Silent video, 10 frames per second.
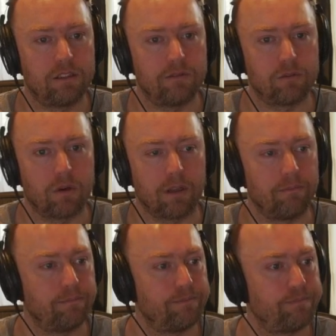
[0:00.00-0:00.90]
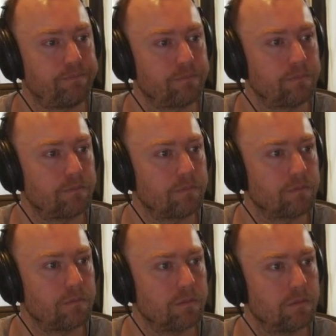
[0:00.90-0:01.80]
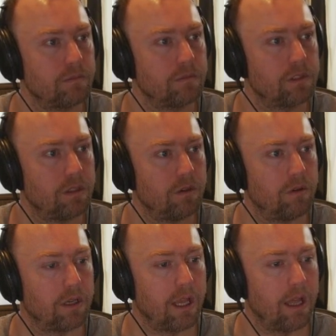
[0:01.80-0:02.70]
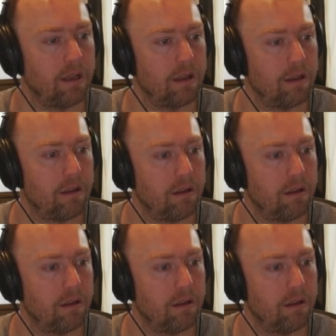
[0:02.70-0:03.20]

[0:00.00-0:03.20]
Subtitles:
see if it's working. So again,